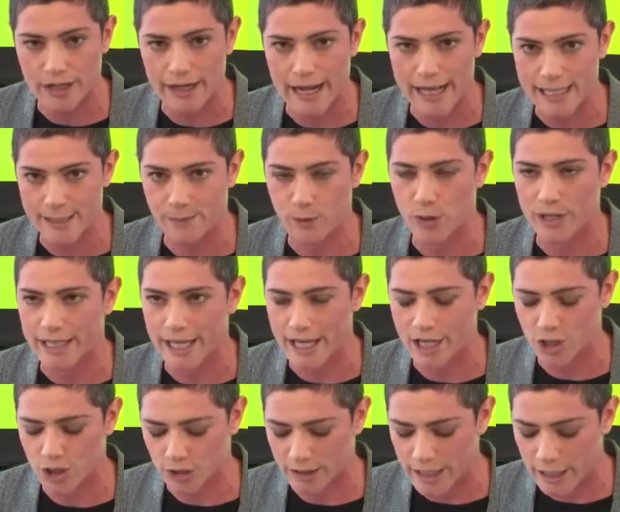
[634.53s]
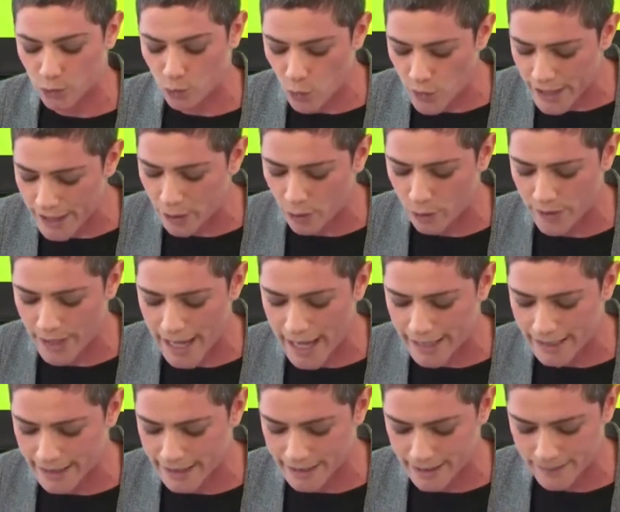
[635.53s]
and exploitation that we
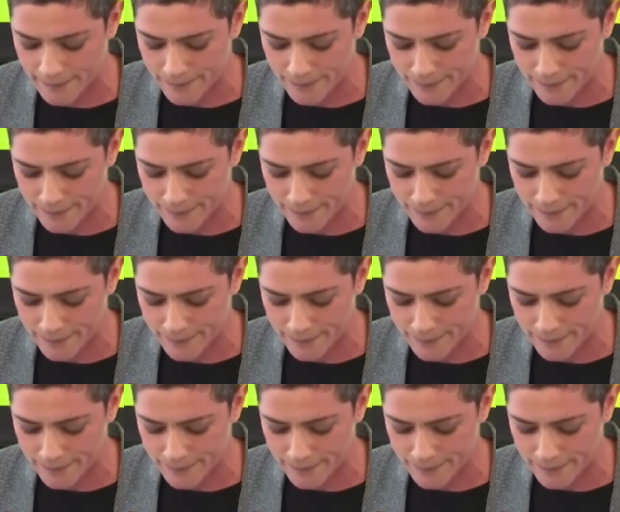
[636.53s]
created.